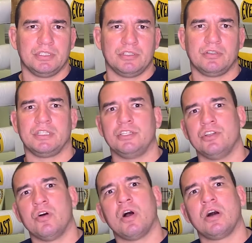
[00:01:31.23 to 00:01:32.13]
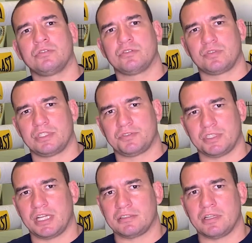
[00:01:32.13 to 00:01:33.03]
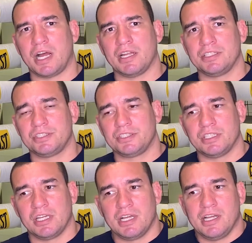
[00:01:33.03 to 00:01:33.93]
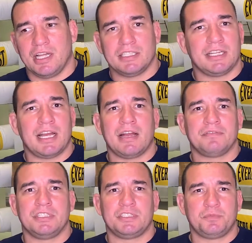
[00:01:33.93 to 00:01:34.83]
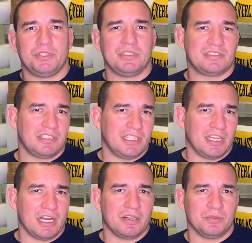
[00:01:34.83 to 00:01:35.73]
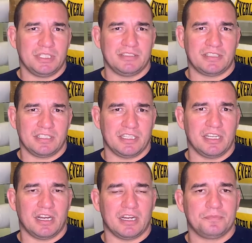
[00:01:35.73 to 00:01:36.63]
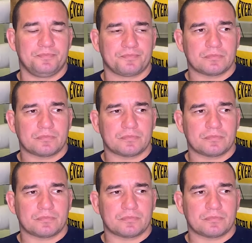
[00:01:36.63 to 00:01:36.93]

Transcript: You know, they know how to transfer that knowledge, and they have the experience, and they are who they say they are.